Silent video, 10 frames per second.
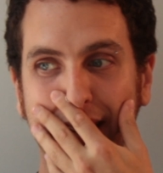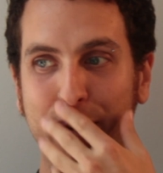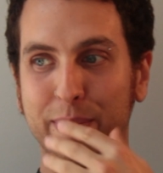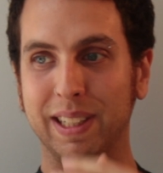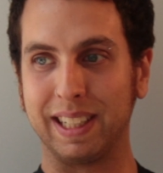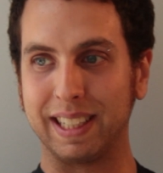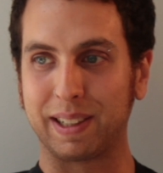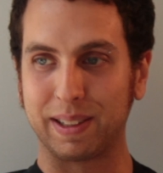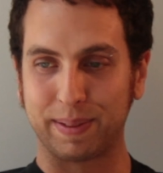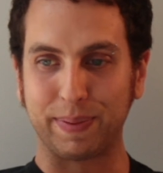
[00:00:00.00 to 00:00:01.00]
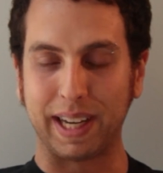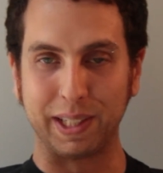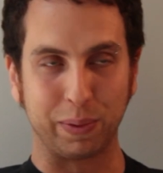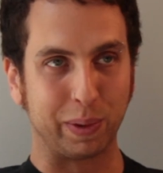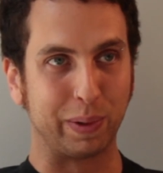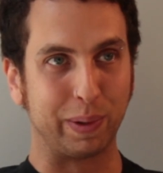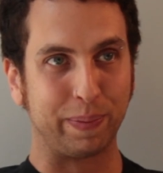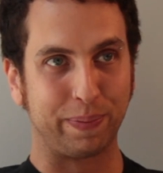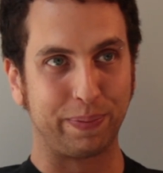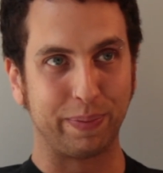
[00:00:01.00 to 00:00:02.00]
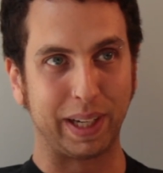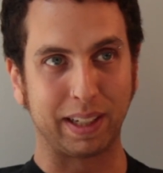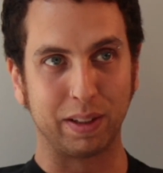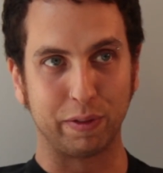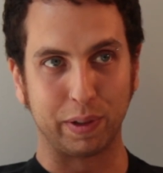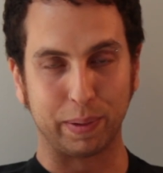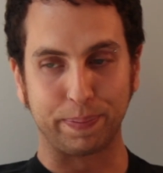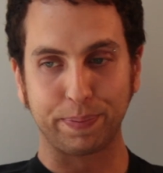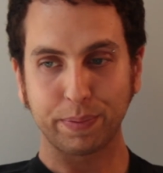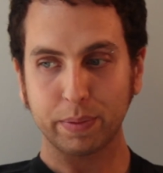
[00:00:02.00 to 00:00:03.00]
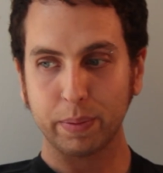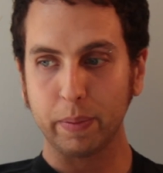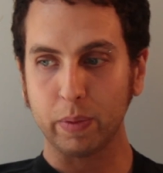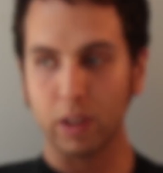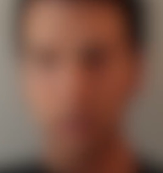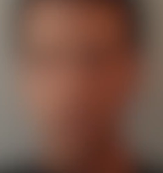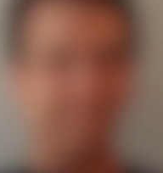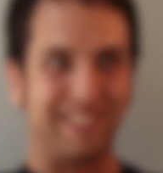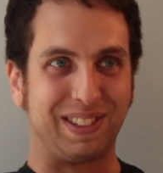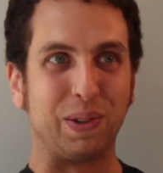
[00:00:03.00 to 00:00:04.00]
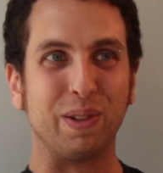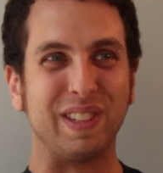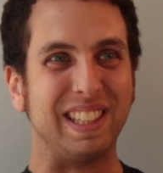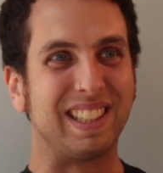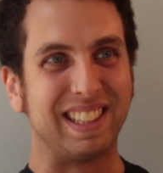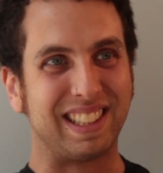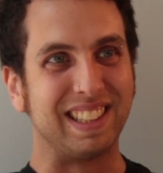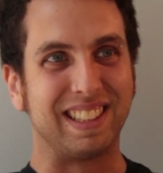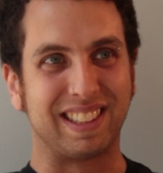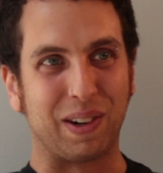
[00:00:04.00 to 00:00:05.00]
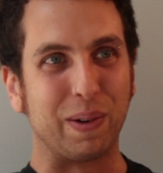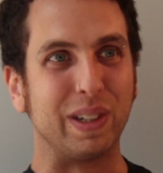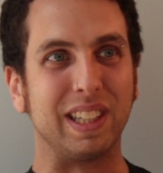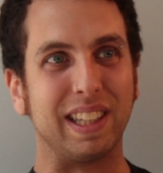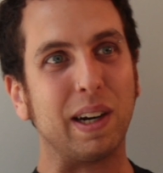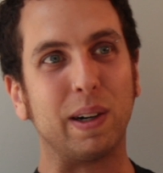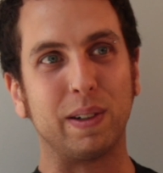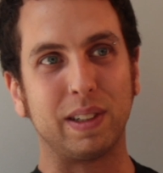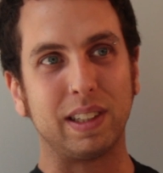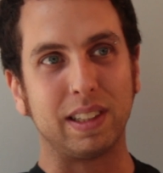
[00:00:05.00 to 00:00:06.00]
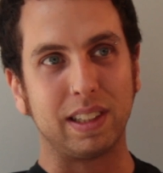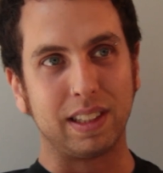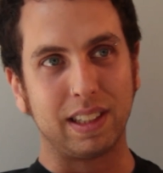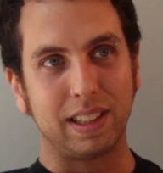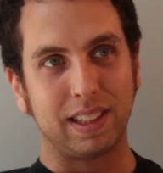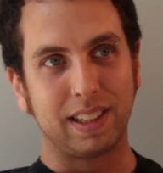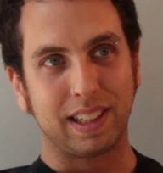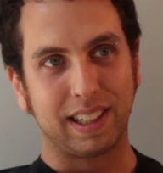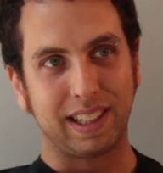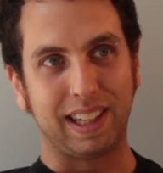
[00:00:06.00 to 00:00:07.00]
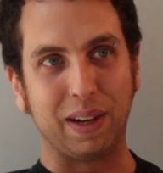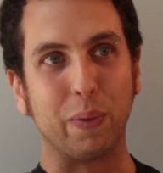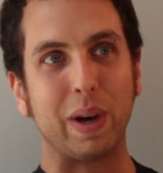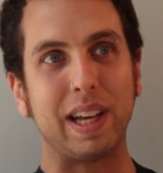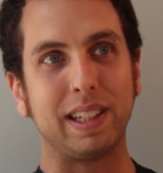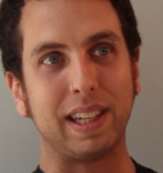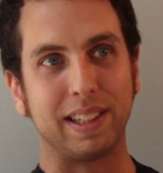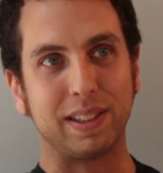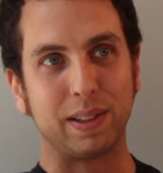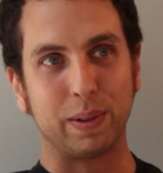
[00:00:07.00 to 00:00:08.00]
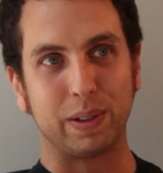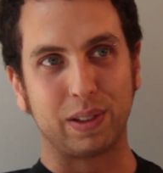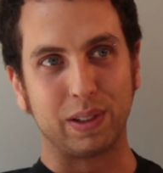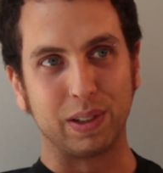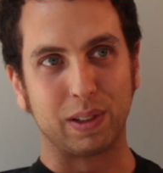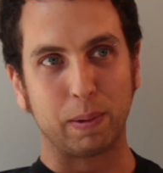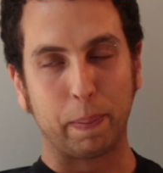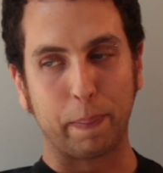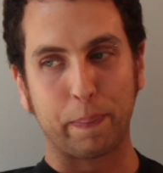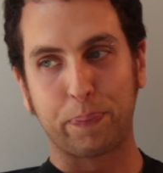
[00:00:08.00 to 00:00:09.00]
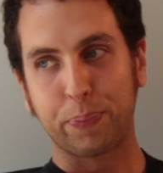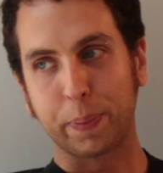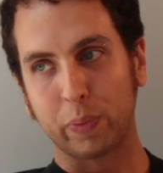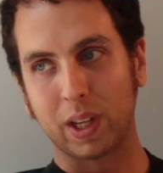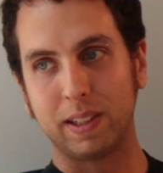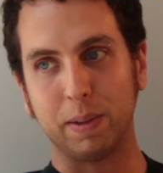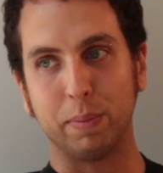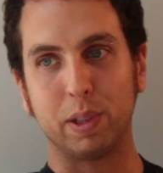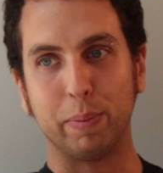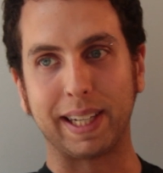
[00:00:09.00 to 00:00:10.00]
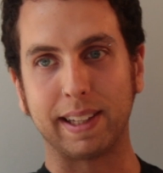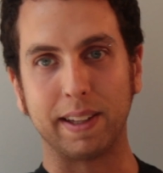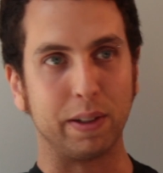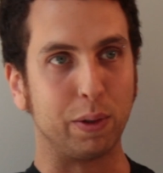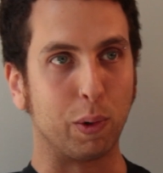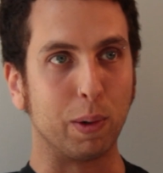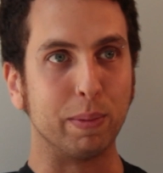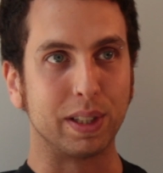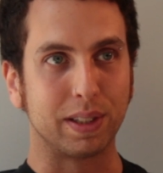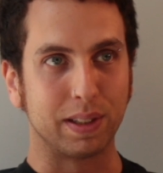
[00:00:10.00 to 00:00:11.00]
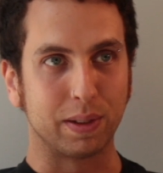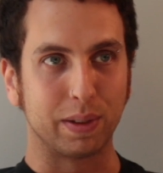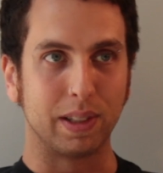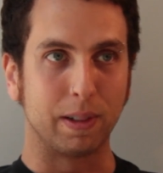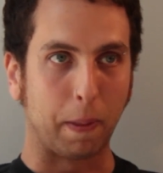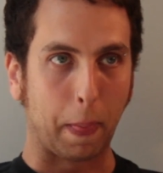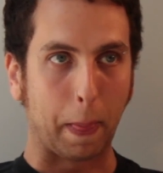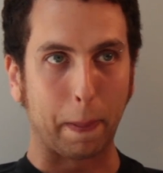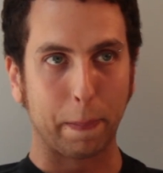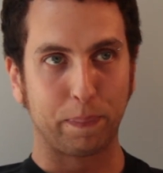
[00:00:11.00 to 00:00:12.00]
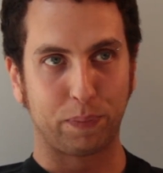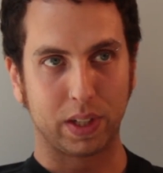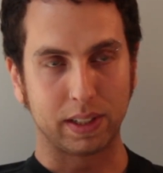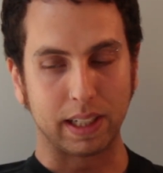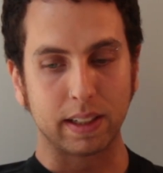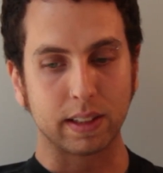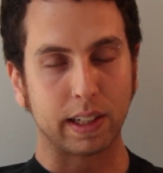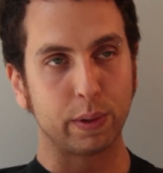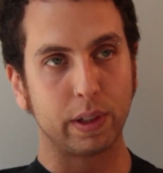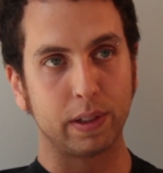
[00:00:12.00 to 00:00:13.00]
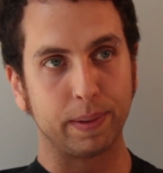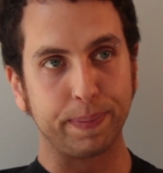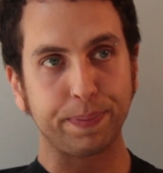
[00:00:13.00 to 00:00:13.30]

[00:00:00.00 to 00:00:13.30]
happened like as we were making the film. There are sort of instances already there in a way, and so it's just to make that the norm is only a slight exaggeration.